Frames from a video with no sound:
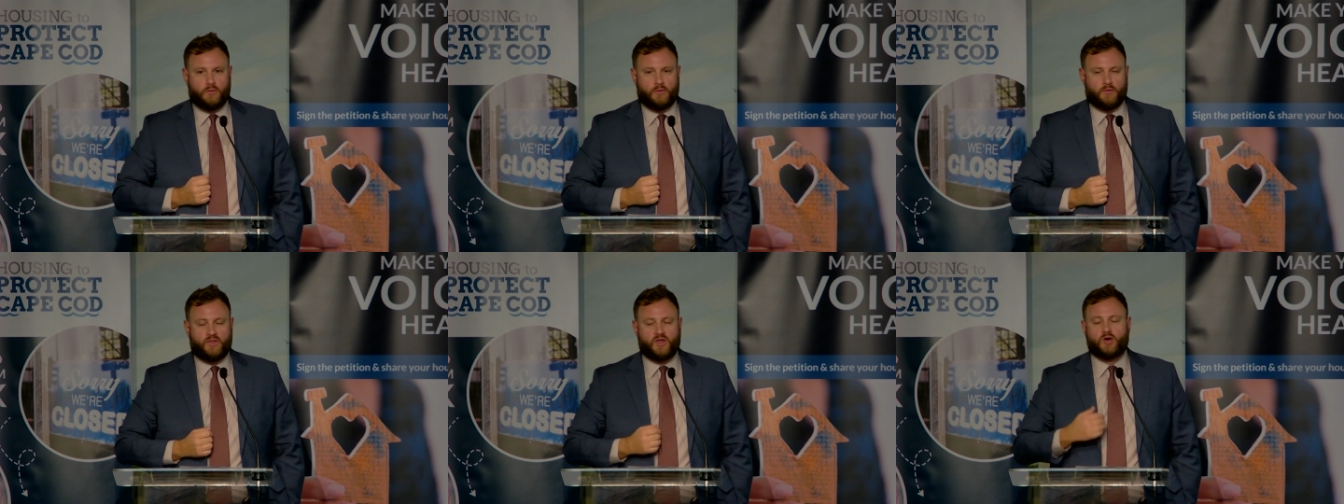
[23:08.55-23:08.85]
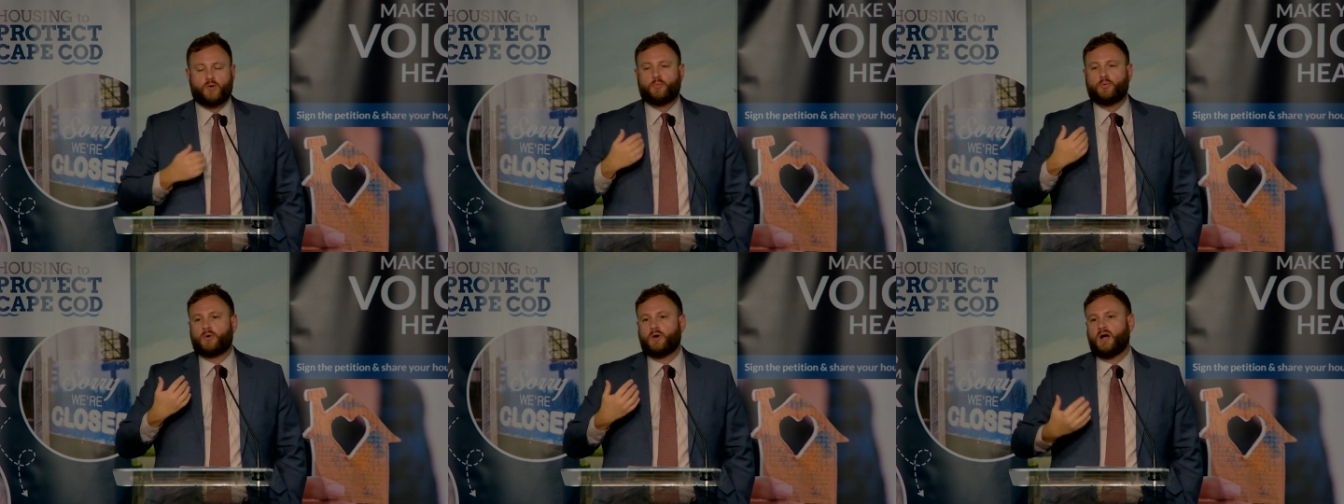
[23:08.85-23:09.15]

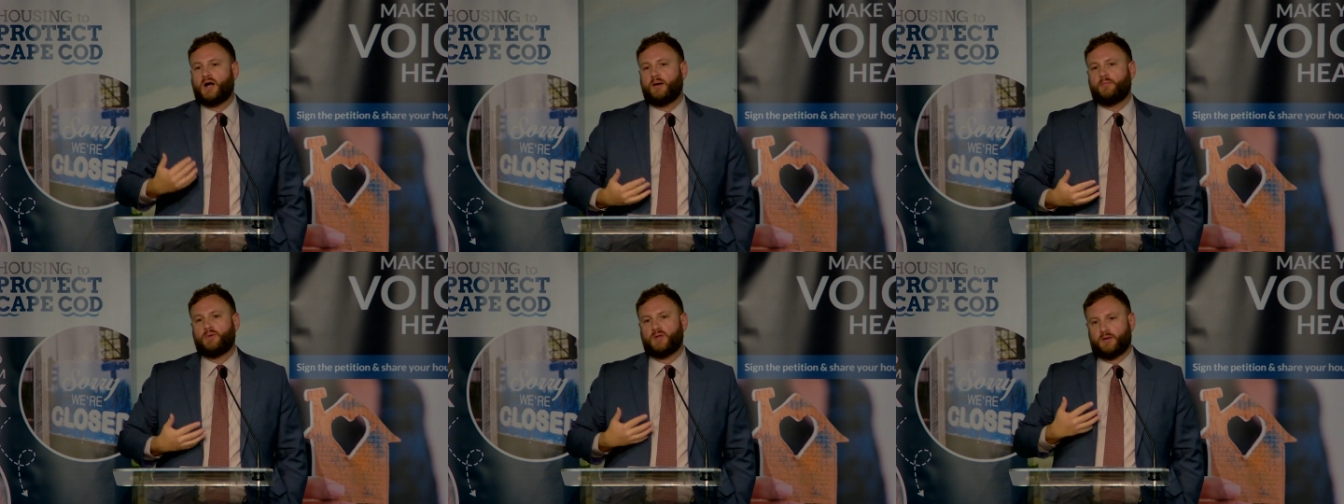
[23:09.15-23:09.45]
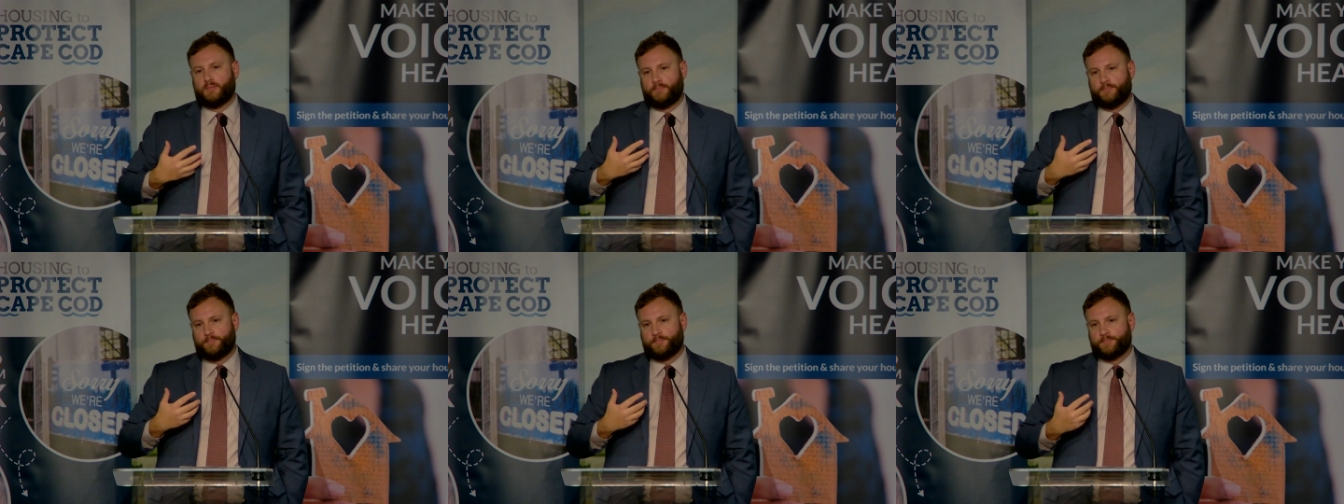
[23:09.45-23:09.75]
Their
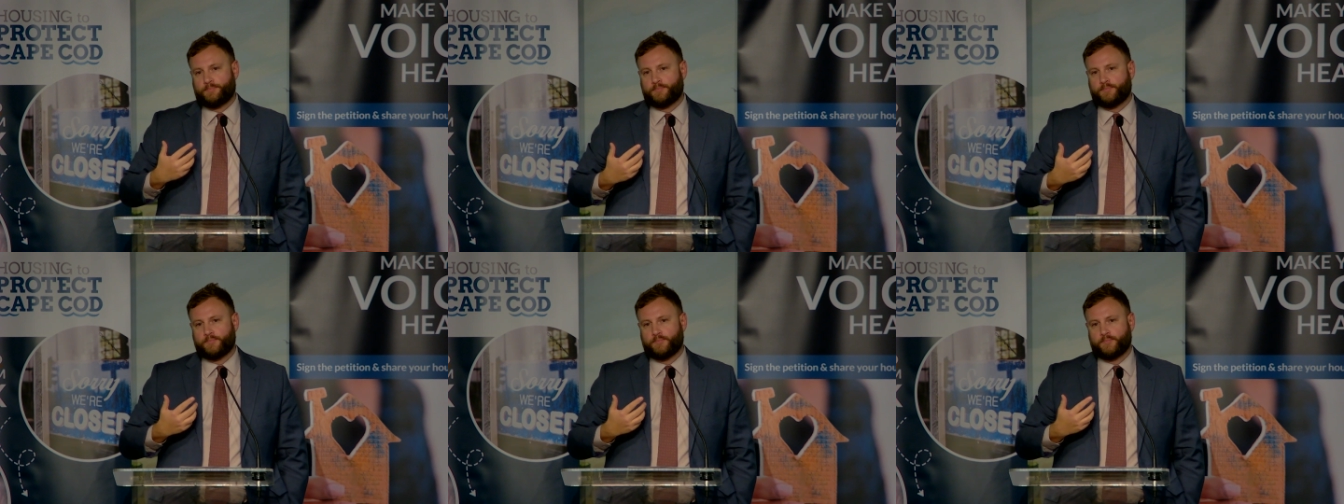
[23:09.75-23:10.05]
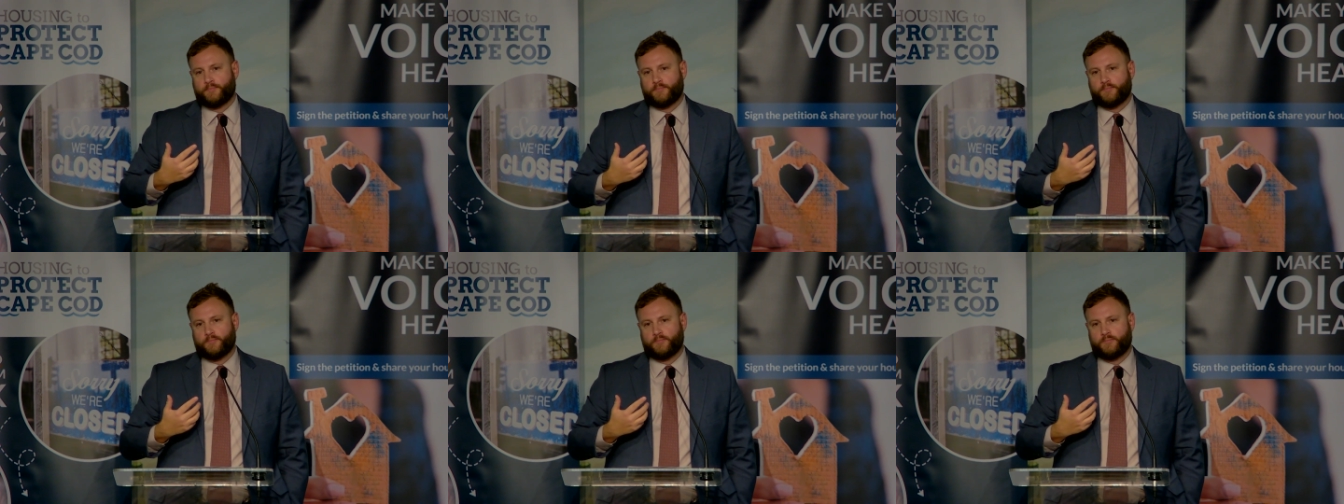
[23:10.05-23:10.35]
problem
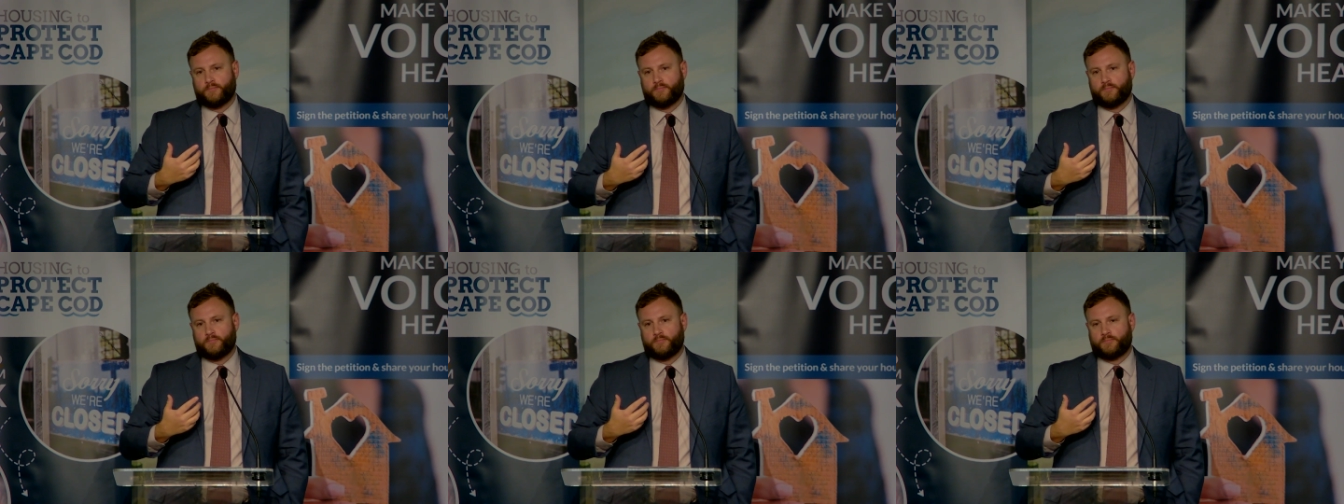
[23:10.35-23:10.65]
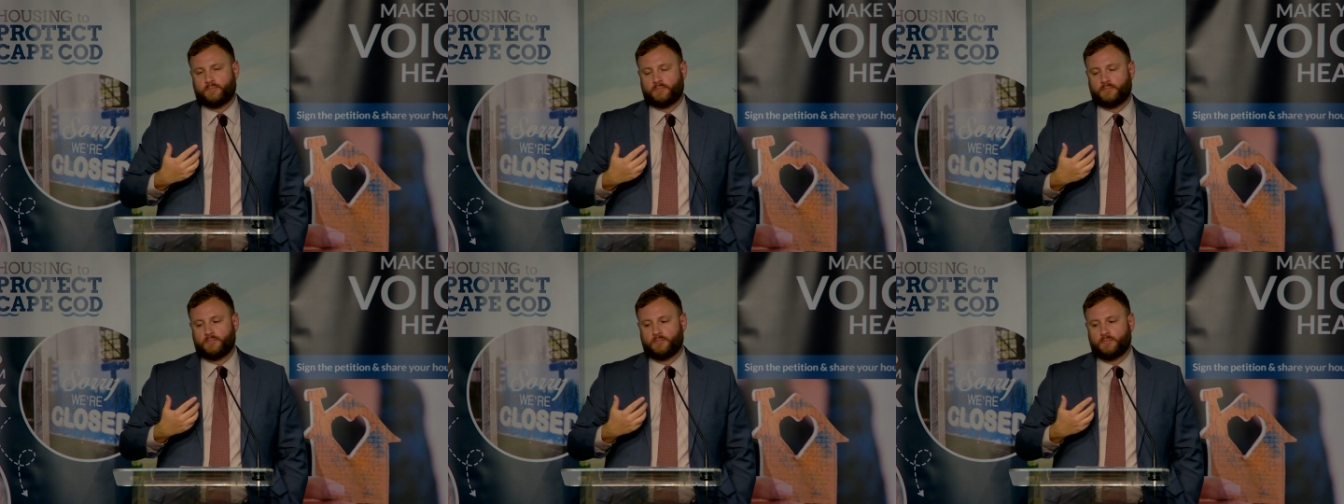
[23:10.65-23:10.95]

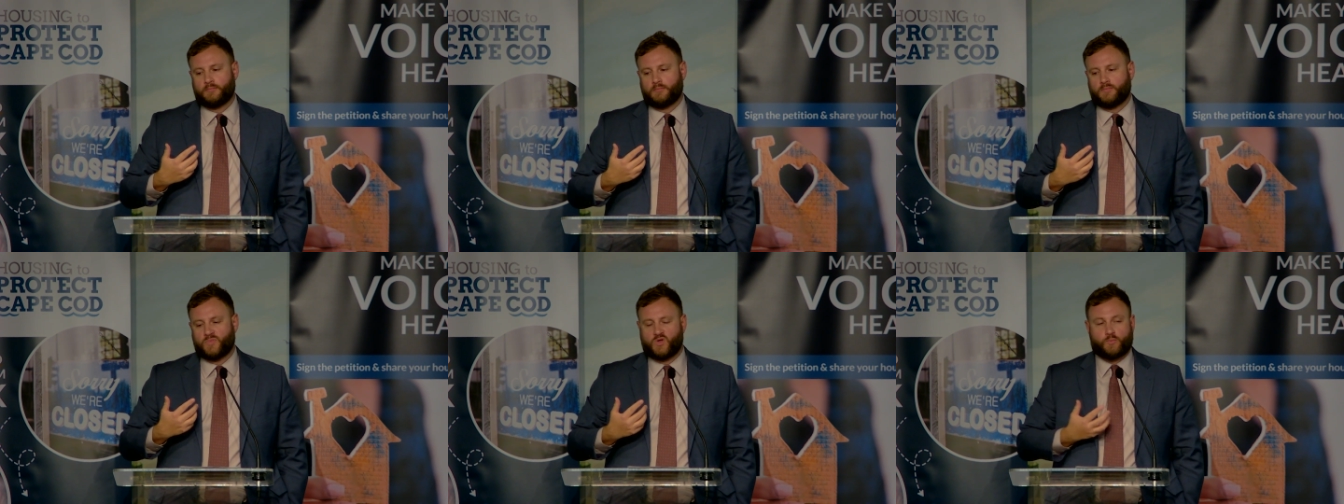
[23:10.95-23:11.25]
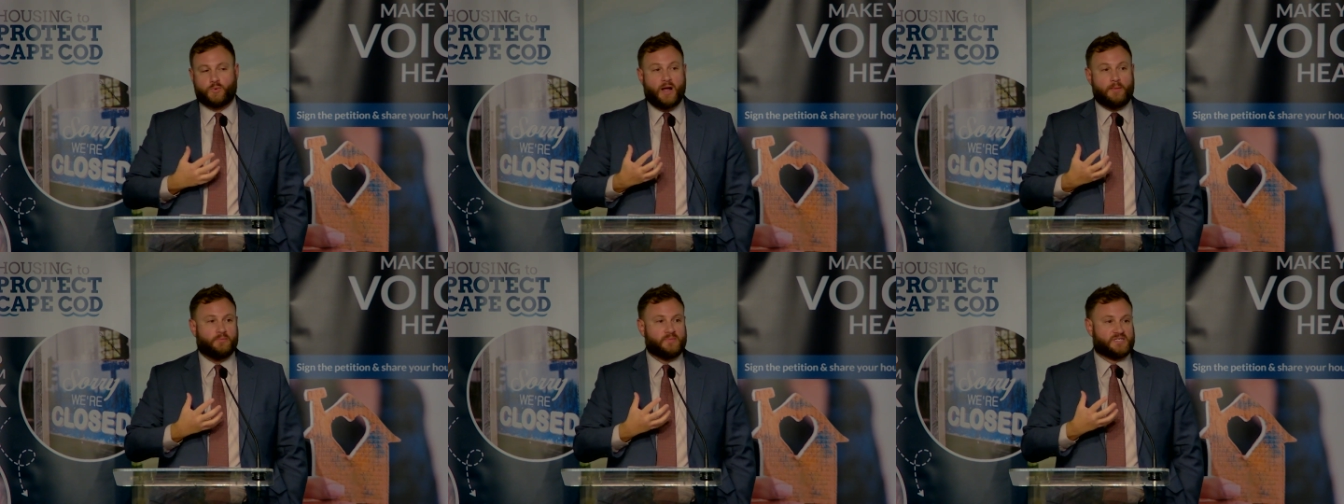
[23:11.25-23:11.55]

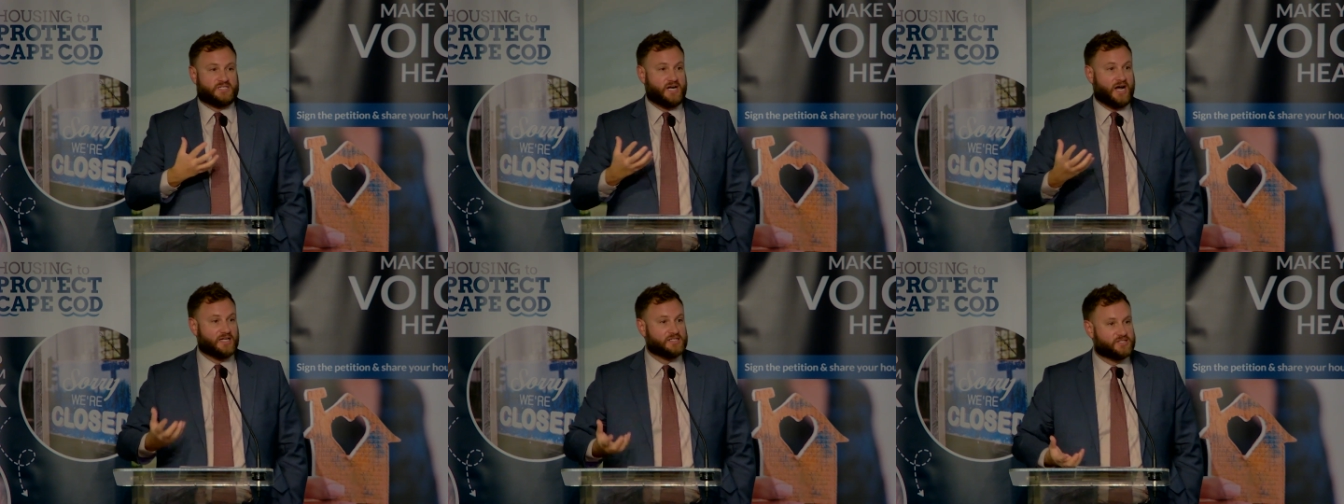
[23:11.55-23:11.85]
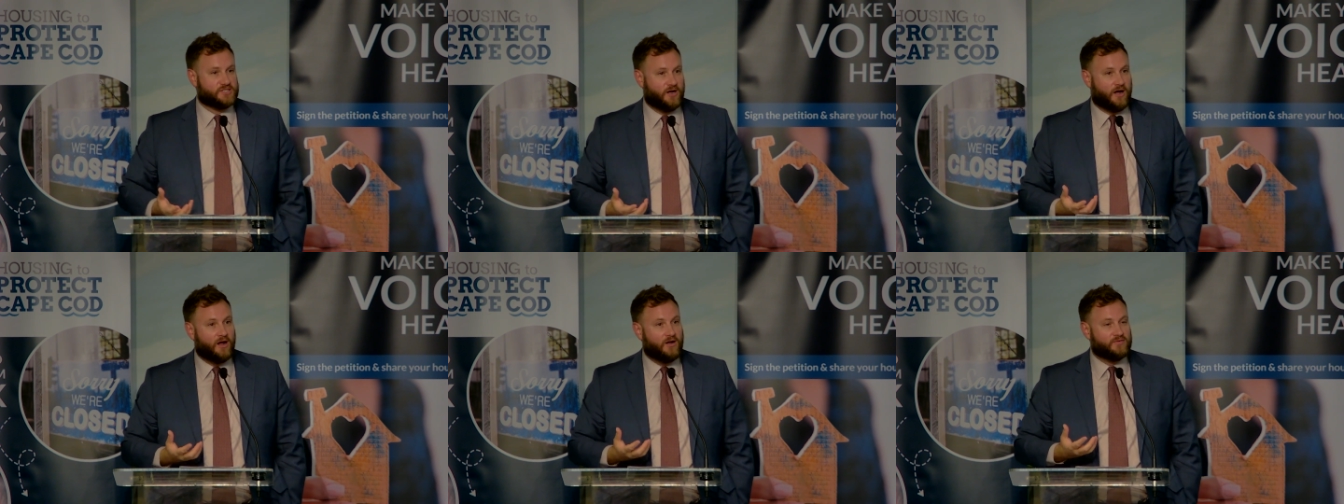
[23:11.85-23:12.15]
is not
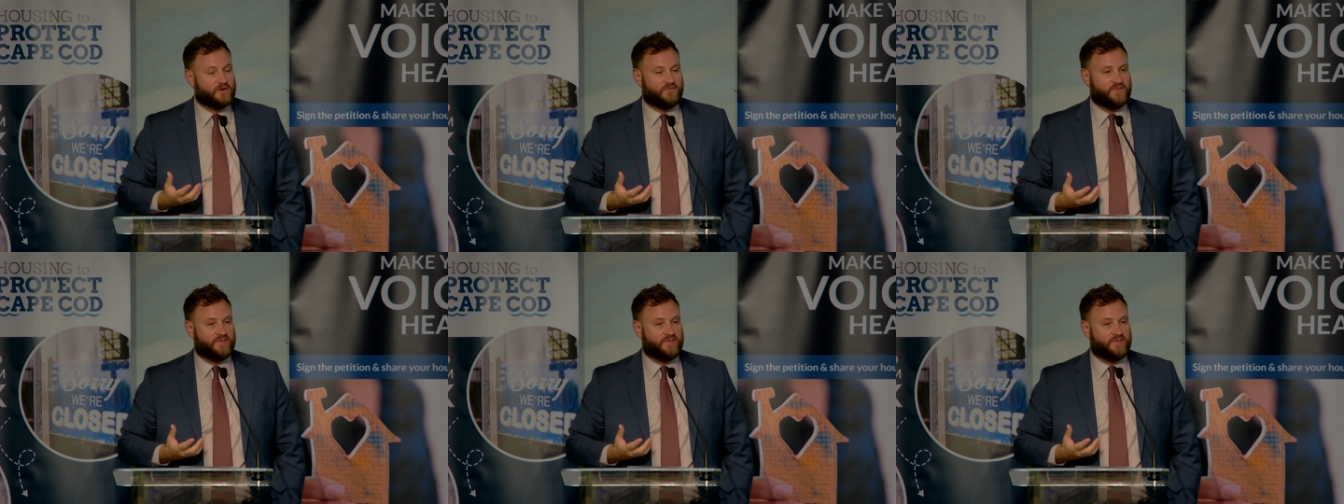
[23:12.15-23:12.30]
solved.